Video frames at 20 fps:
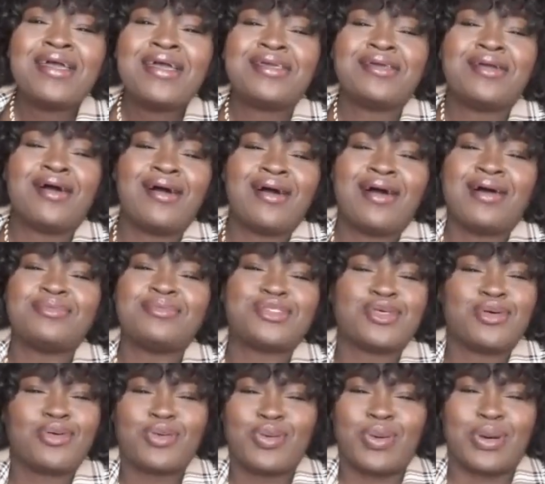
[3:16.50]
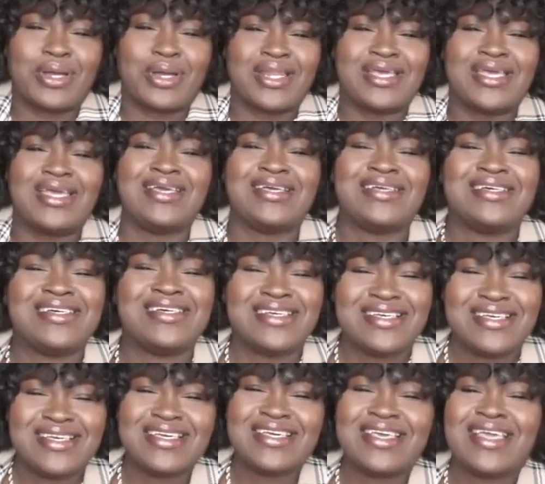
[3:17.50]
Y'all, I'm so
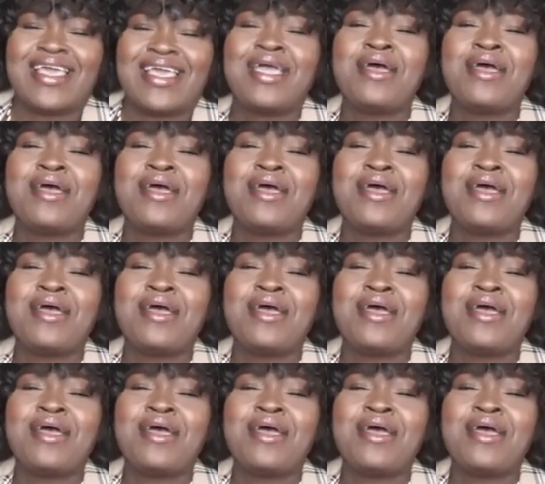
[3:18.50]
corny.